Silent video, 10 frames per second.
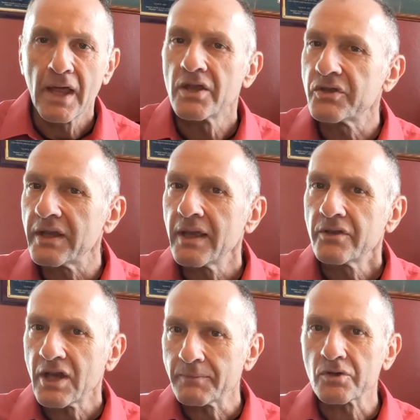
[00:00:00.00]
You see,
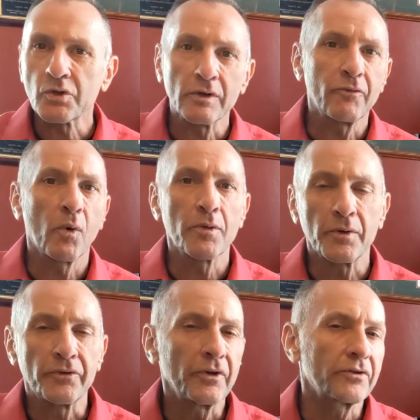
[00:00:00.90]
chapters 34,
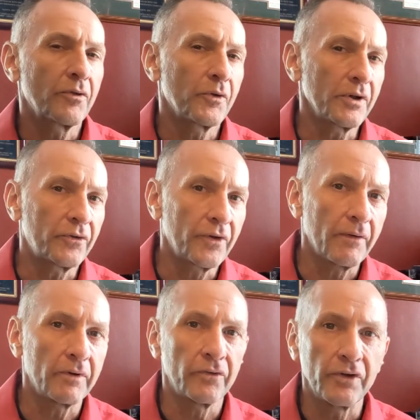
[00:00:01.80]
36, and
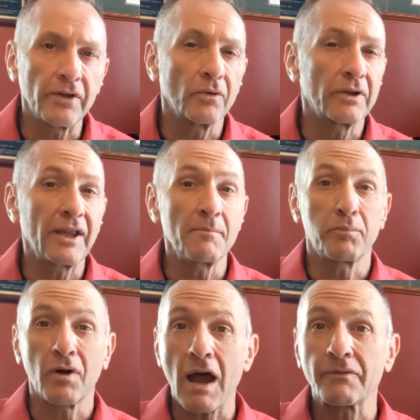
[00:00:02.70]
37 of Ezekiel contain
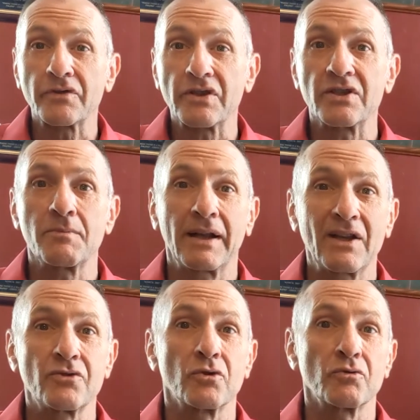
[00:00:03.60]
prophecies about
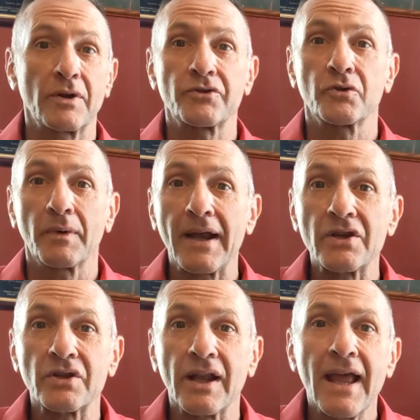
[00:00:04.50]
Israel's
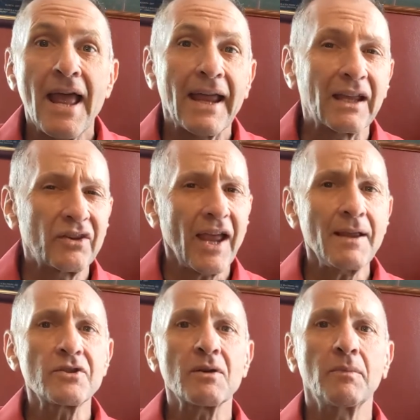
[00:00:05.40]
restoration and
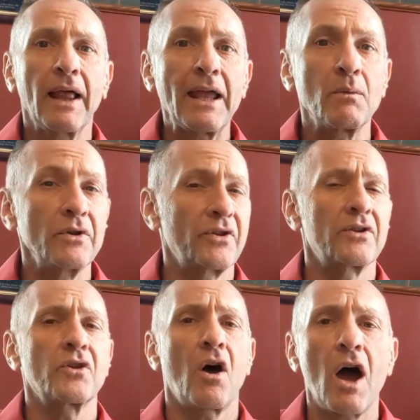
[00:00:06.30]
contain some language that
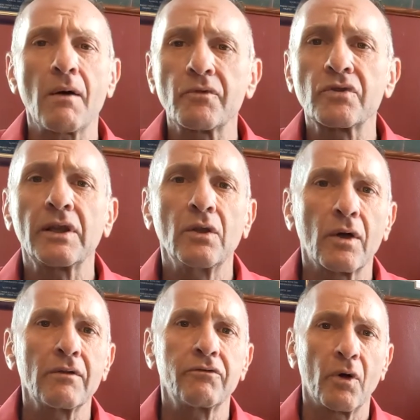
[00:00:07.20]
is obviously
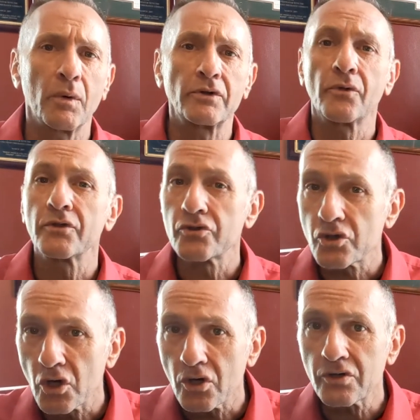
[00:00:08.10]
looking forward to the
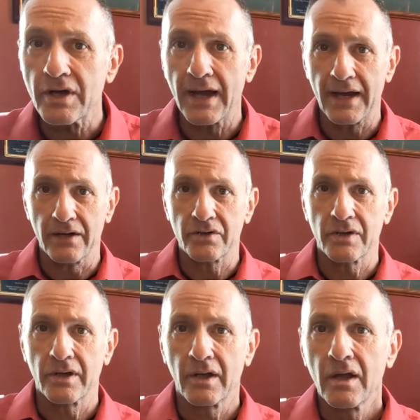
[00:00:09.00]
church age.
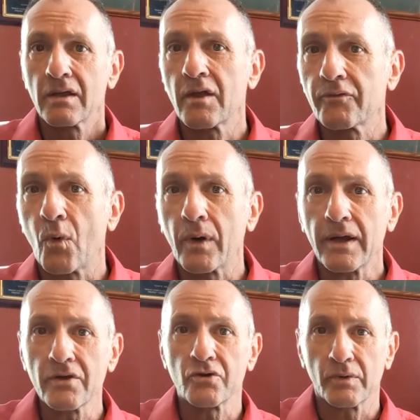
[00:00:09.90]
Therefore,
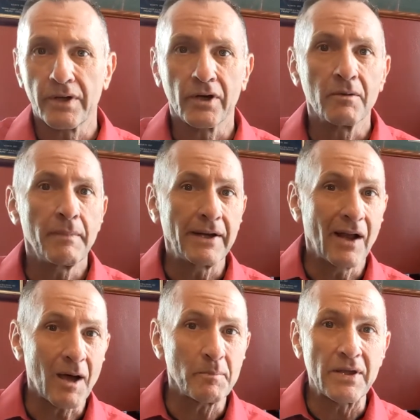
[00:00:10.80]
Israel here may
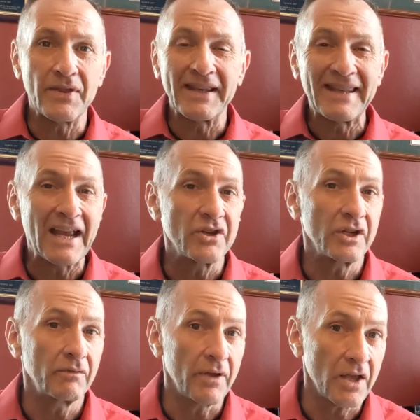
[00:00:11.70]
not be the
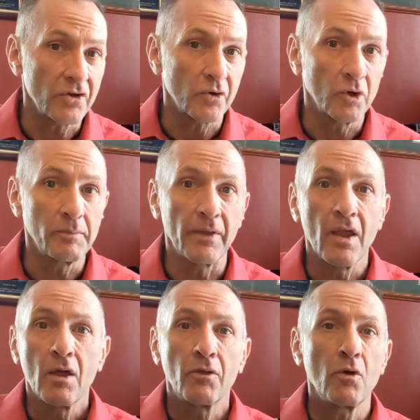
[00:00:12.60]
nation of Israel,
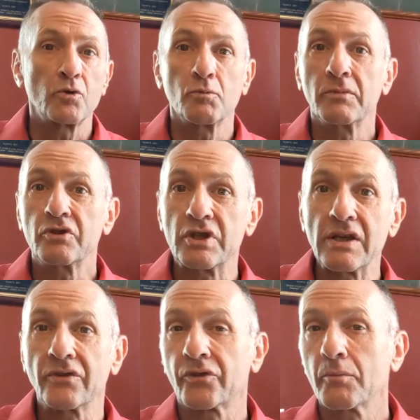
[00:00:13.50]
but those whom
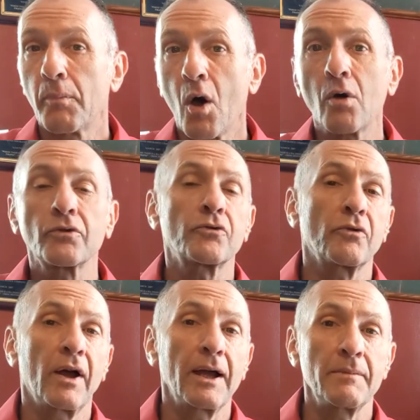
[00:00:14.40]
Jesus and Paul
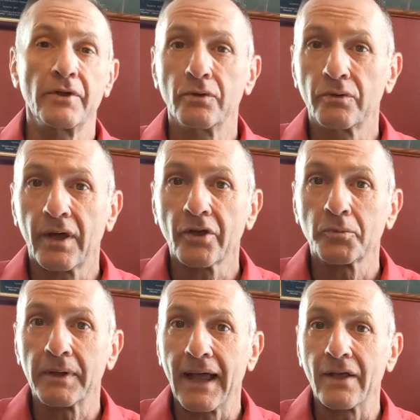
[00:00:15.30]
describe in the New
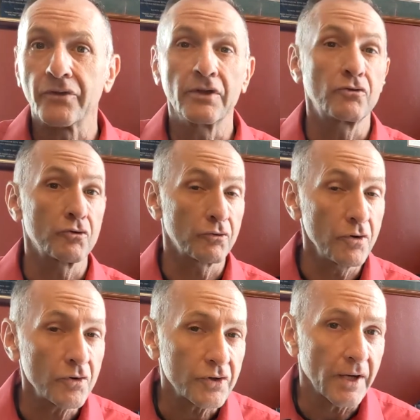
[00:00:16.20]
Testament as the
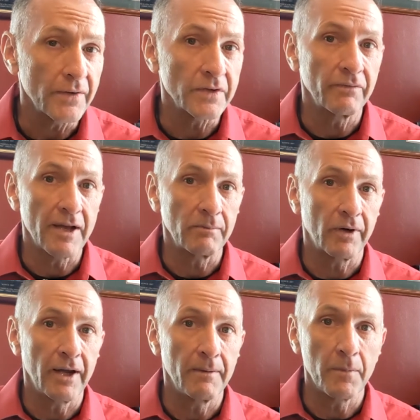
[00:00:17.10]
true sons of
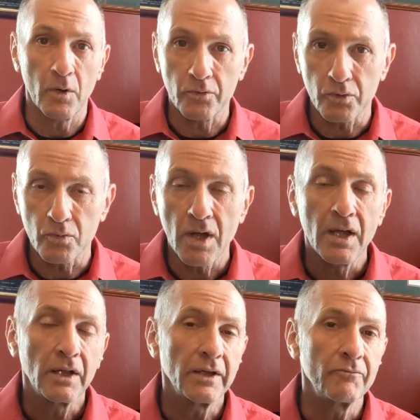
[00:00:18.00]
Abraham, those who
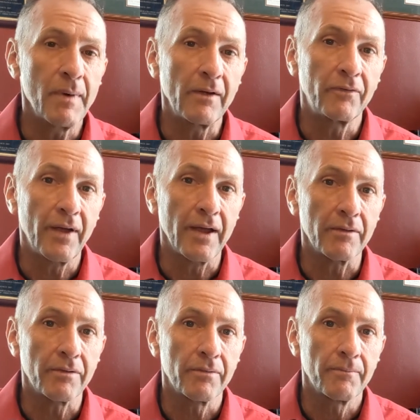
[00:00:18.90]
live by
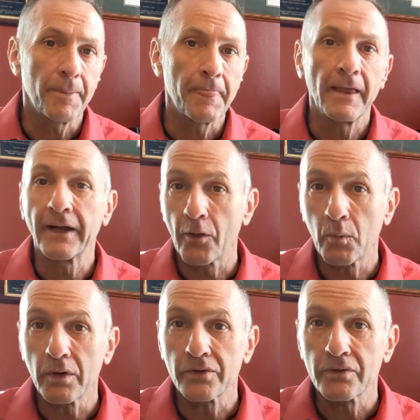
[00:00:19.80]
faith. In other
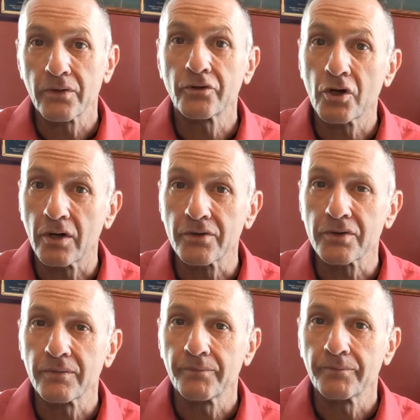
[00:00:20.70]
words, the church.